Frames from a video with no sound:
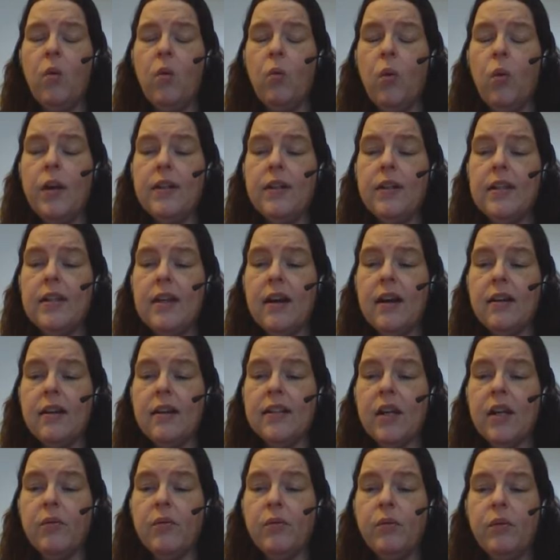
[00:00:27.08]
what is the
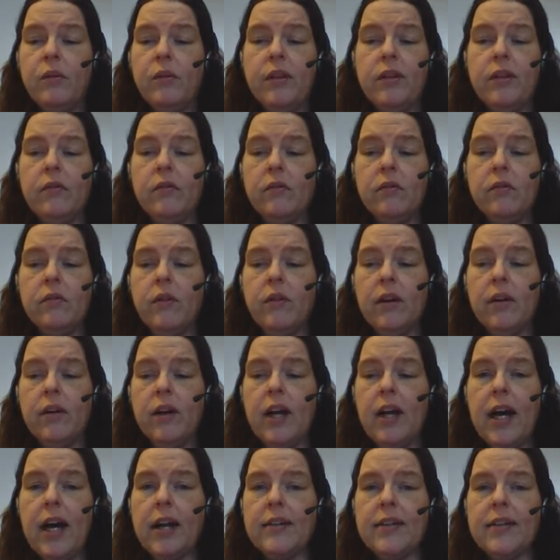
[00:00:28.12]
octet rule and
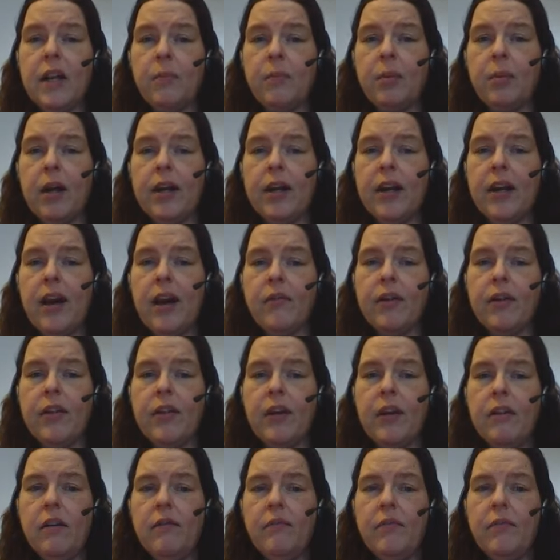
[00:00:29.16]
how does that apply to
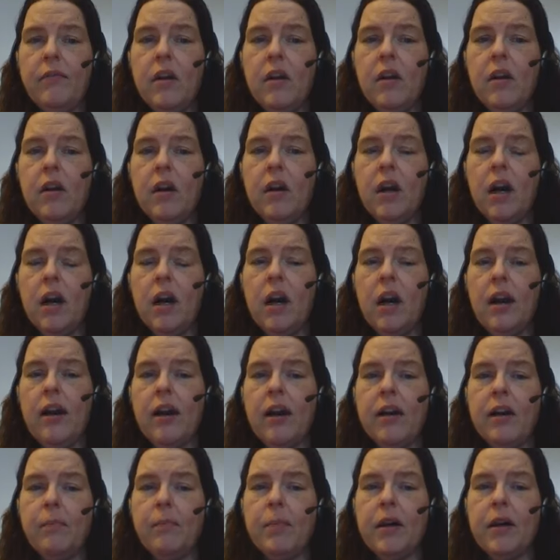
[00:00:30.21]
everything,
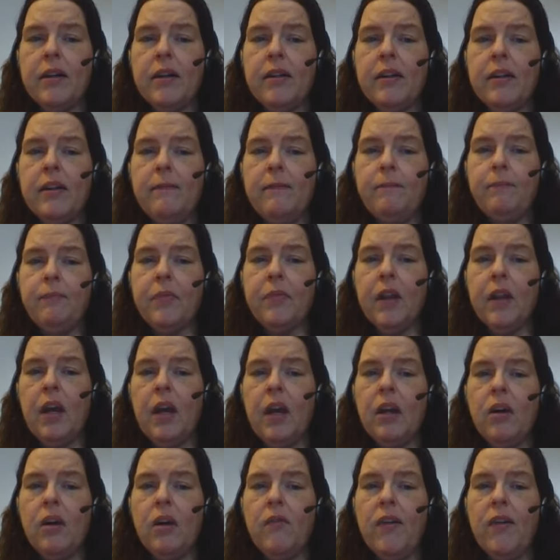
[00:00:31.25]
ionic bonding,
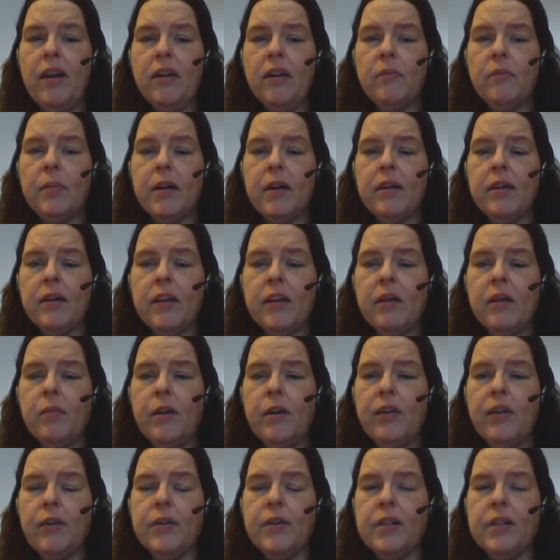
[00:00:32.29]
and covalent bonding and
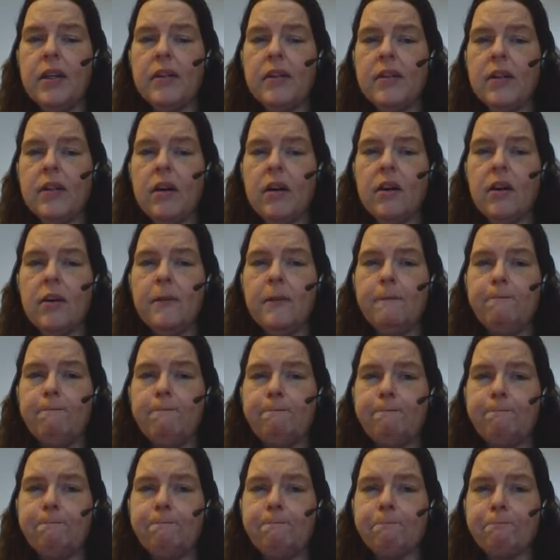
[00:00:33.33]
what those things are.
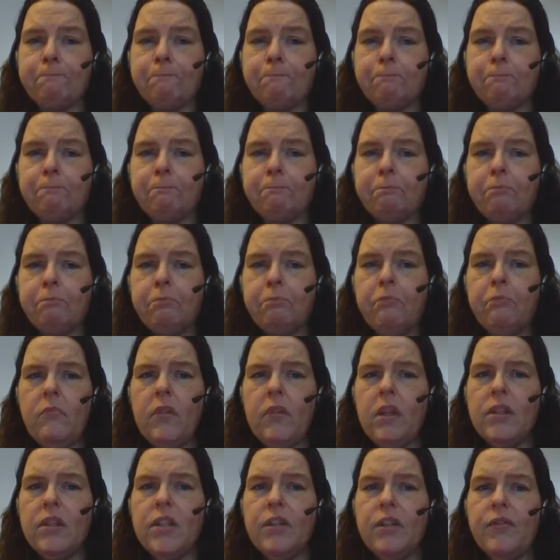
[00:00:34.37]

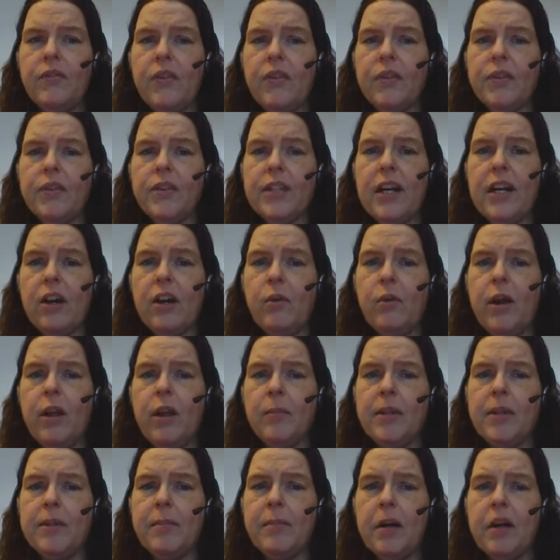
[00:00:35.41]
So first, how do
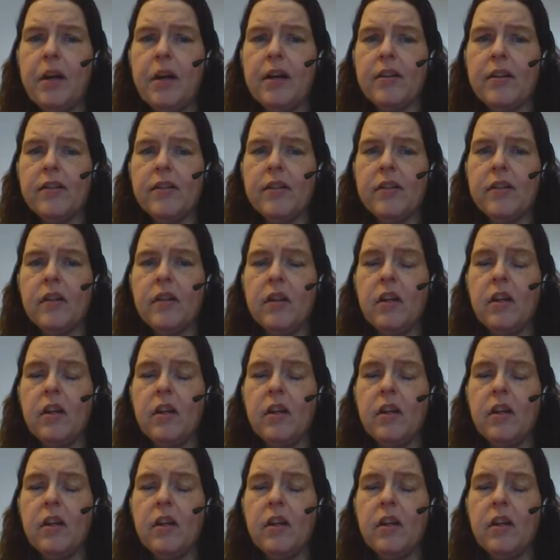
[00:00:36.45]
elements bond?